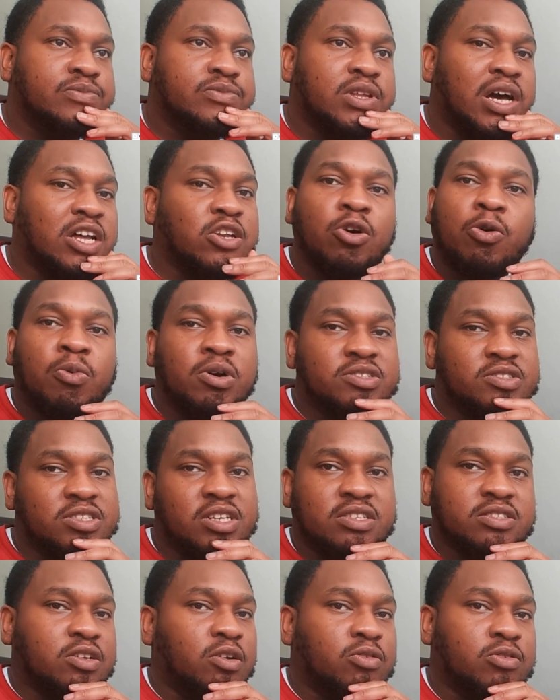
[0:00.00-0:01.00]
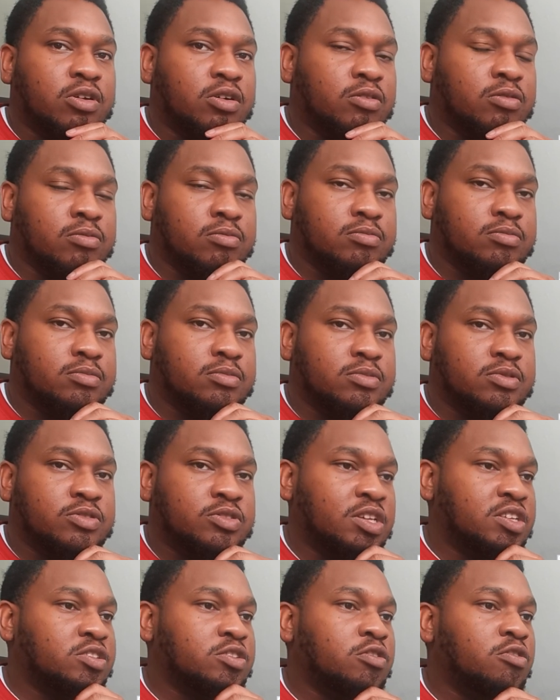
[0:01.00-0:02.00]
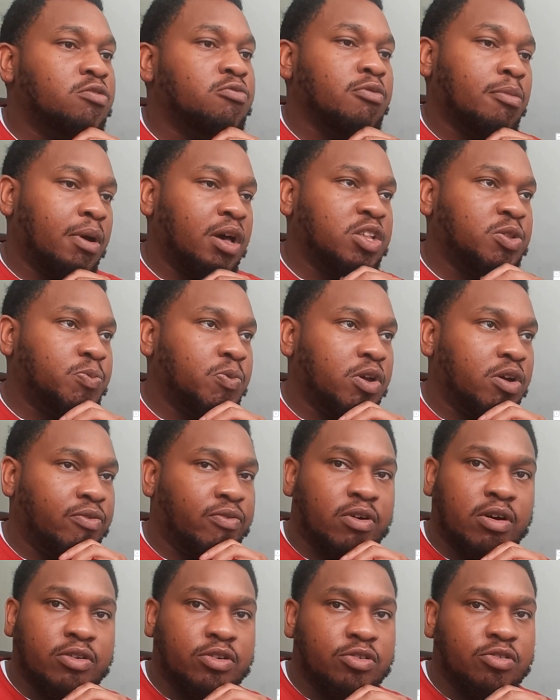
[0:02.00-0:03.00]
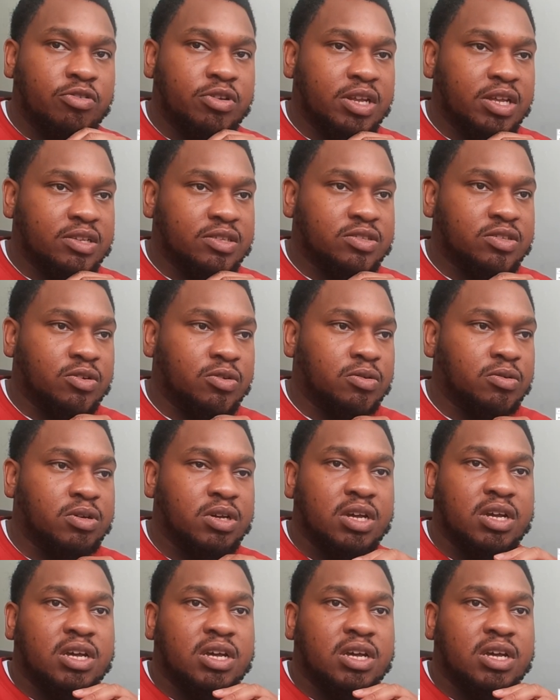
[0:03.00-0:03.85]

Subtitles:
I don't want Sesko though. Sesko reminds me of Nunez, so